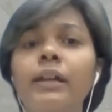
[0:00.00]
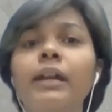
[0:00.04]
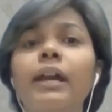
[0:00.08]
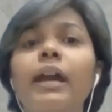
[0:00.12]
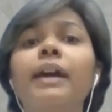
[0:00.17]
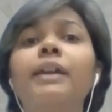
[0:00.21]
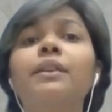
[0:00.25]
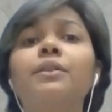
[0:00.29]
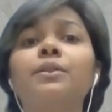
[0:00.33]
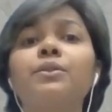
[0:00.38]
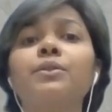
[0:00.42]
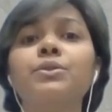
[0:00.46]

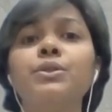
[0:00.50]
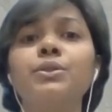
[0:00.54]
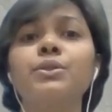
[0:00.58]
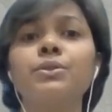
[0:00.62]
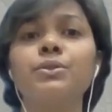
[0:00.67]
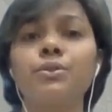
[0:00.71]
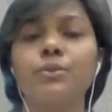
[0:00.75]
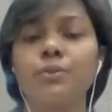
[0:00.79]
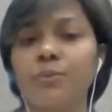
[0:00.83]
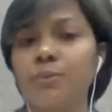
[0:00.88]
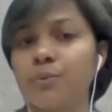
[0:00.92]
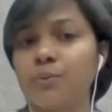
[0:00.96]

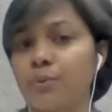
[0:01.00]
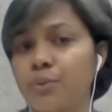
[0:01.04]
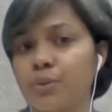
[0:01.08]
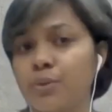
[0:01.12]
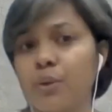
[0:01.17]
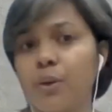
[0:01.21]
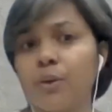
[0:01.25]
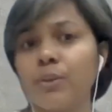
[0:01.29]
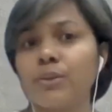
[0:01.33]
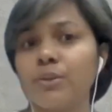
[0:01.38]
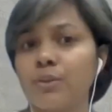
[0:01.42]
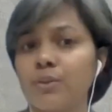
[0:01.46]
energies, root
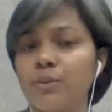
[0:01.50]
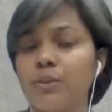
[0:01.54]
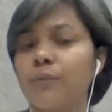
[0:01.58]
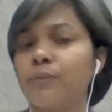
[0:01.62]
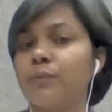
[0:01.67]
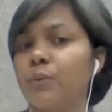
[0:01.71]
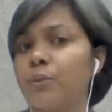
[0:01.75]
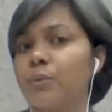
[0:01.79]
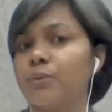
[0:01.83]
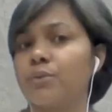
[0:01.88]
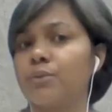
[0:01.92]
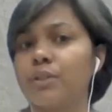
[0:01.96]
causes
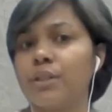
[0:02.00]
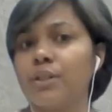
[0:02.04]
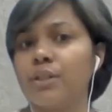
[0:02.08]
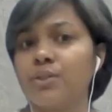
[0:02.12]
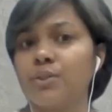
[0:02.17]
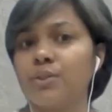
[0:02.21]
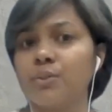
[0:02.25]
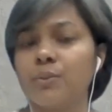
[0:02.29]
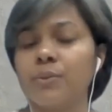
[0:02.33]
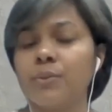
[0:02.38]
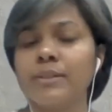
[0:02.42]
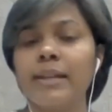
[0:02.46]
of those
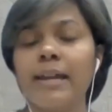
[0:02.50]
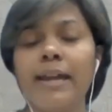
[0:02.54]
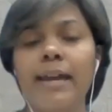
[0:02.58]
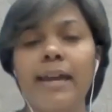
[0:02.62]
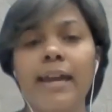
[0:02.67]
issues.